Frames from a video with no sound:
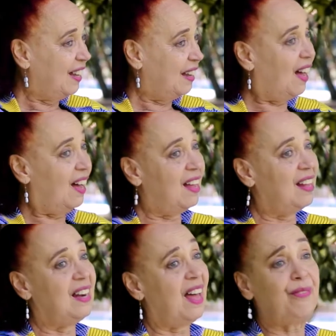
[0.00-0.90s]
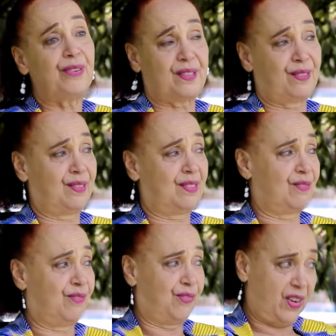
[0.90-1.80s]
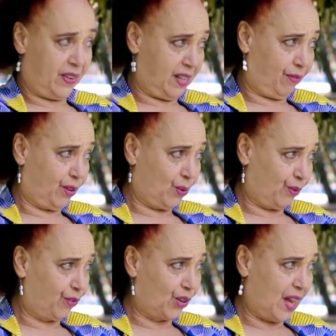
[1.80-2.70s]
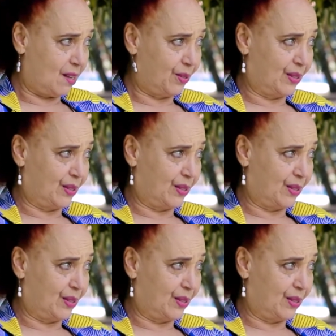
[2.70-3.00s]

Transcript: Life is very difficult for girls.